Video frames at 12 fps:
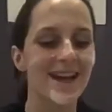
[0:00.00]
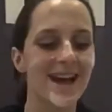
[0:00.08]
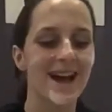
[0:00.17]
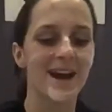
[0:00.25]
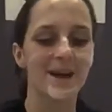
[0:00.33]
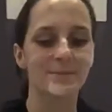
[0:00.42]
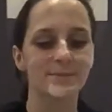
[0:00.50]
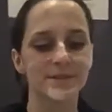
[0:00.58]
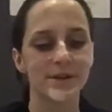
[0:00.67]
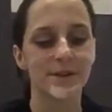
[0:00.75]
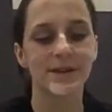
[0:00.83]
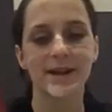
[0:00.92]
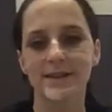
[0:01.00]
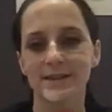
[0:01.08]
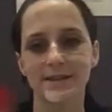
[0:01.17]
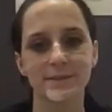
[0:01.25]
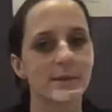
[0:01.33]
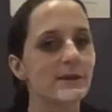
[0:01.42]
Um, so Carla,
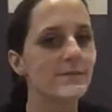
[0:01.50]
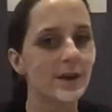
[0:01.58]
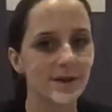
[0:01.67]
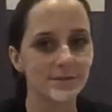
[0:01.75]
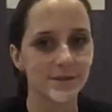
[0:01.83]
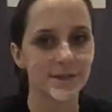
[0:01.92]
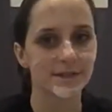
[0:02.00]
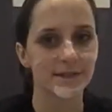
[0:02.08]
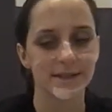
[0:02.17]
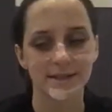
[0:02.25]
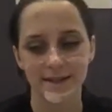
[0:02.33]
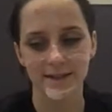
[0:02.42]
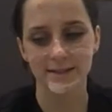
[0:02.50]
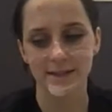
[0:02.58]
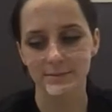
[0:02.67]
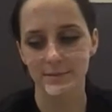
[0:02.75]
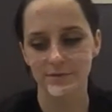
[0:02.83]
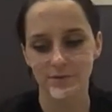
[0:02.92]
this would be fine for your skin. Like I said
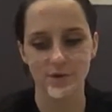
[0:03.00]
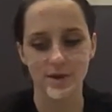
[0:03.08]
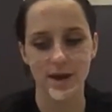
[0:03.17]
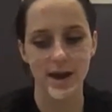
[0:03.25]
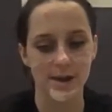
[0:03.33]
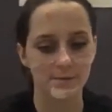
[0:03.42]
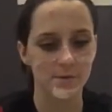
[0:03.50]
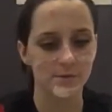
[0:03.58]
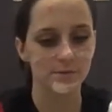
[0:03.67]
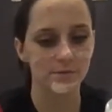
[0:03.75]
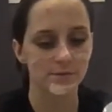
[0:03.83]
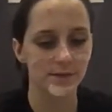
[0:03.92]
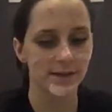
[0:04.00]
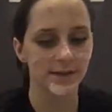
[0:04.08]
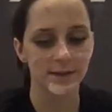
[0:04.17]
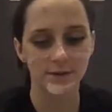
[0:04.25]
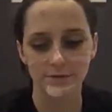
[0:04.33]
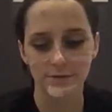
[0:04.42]
before, um, really
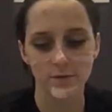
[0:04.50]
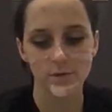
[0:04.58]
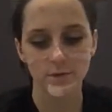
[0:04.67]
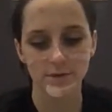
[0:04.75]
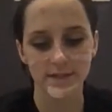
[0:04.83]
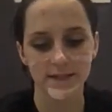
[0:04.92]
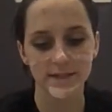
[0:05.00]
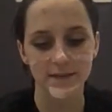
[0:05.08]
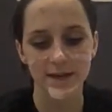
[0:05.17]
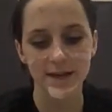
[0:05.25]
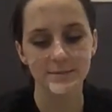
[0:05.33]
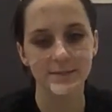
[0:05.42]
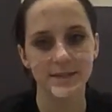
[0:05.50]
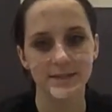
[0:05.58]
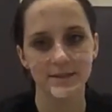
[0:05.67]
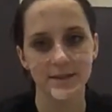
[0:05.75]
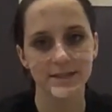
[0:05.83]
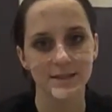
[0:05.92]
good for all skin types. It's
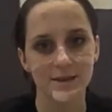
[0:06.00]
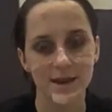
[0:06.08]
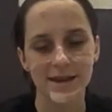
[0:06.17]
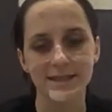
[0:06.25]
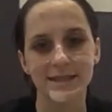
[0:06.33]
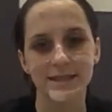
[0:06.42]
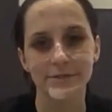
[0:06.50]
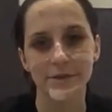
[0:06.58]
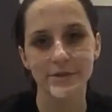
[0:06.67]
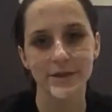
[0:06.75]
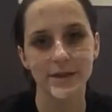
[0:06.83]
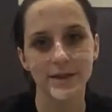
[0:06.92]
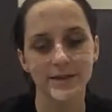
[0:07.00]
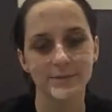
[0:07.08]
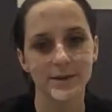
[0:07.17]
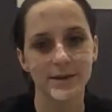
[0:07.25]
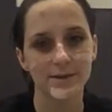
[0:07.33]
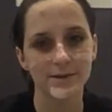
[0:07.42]
nice light exfoliant as
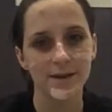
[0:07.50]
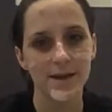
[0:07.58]
well.